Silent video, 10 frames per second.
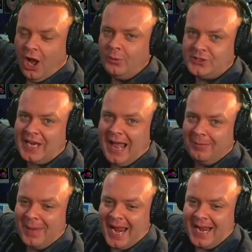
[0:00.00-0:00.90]
Don't
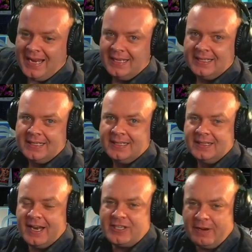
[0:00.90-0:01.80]
tell me
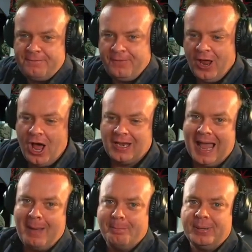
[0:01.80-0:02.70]
that it's a floor
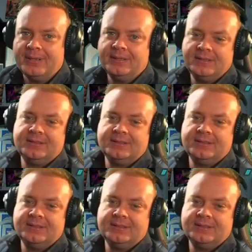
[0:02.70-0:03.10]
lamp.